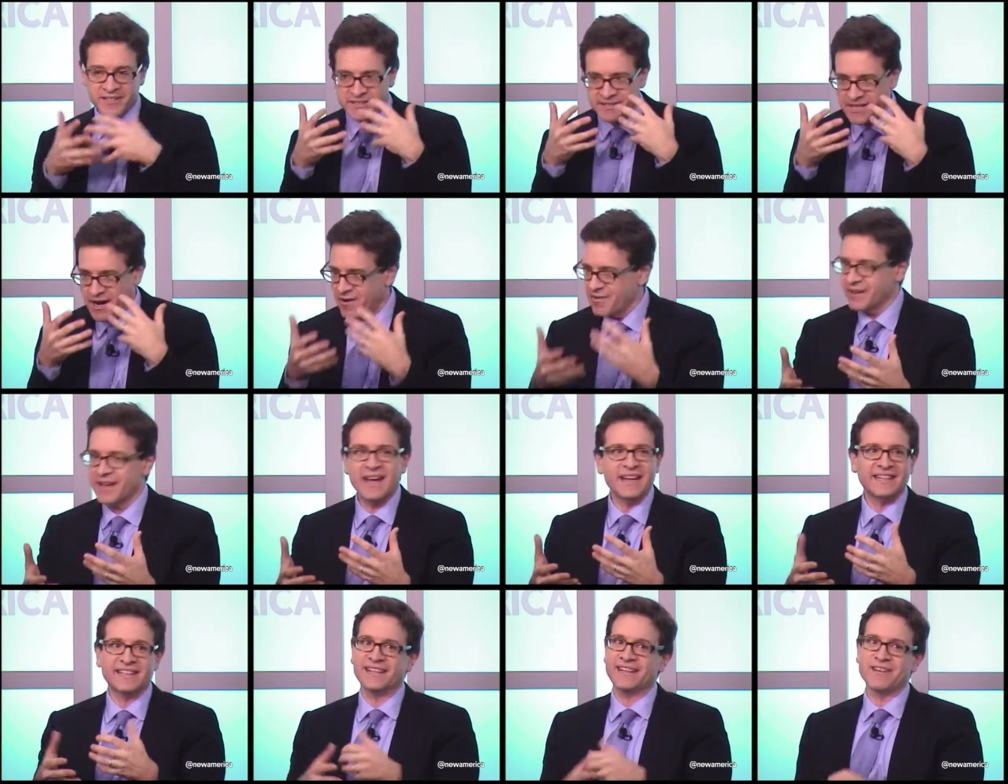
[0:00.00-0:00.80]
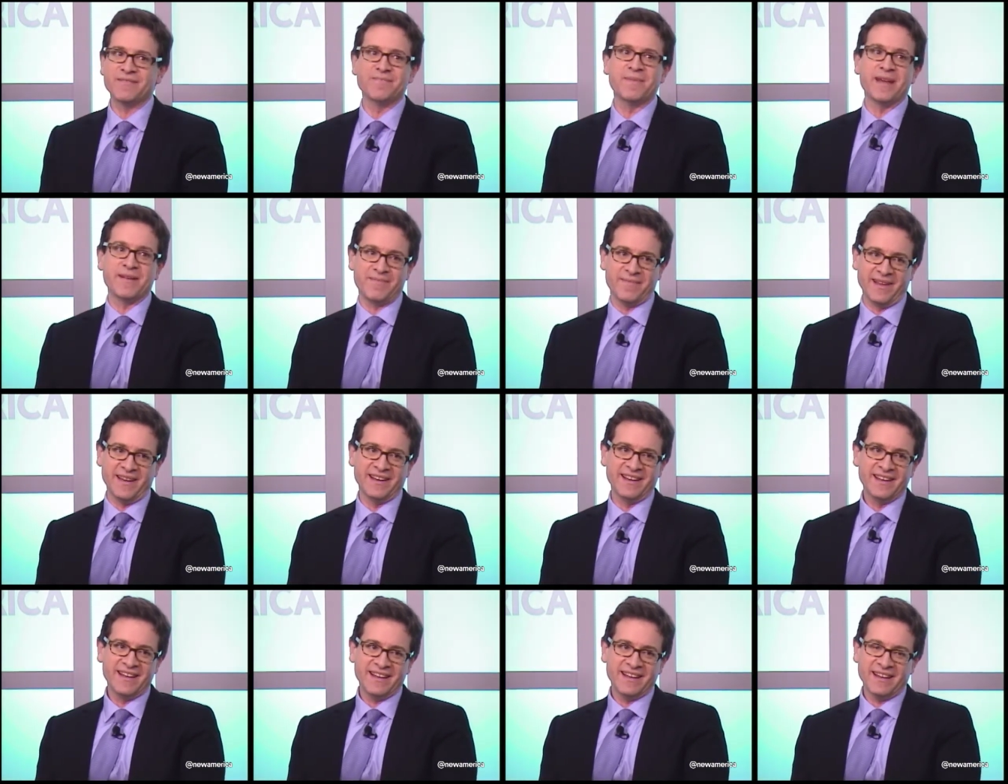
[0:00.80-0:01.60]
You don't get the
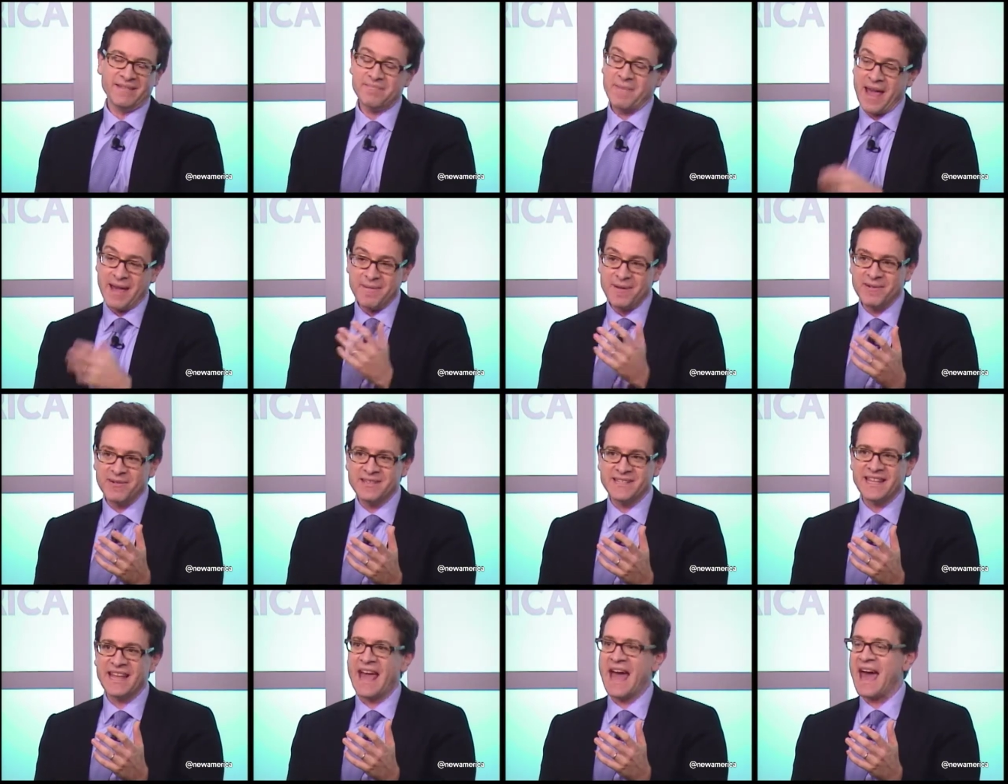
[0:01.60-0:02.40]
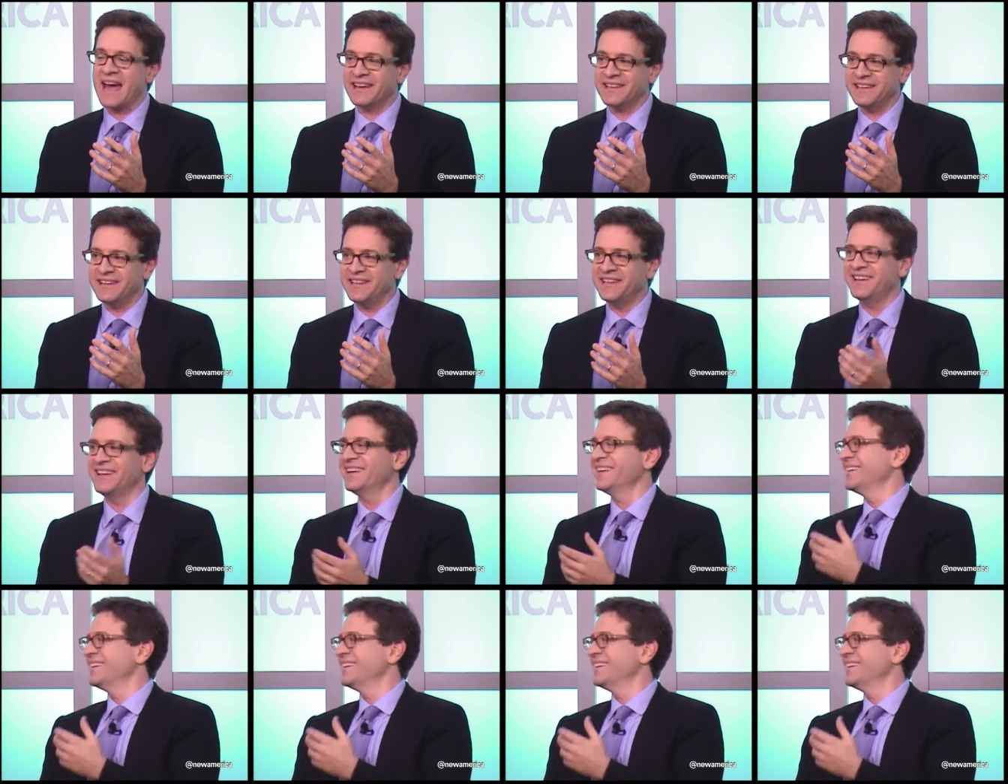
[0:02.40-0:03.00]
commitment. Maybe it was the acting,